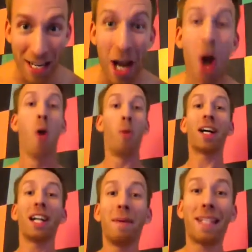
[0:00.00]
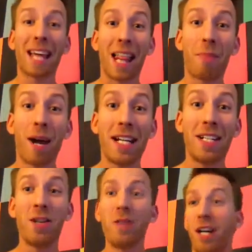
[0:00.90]
me, we're going to be
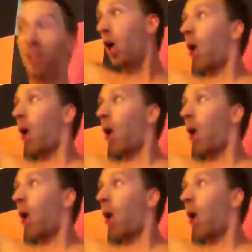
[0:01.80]
celebrating New Year's.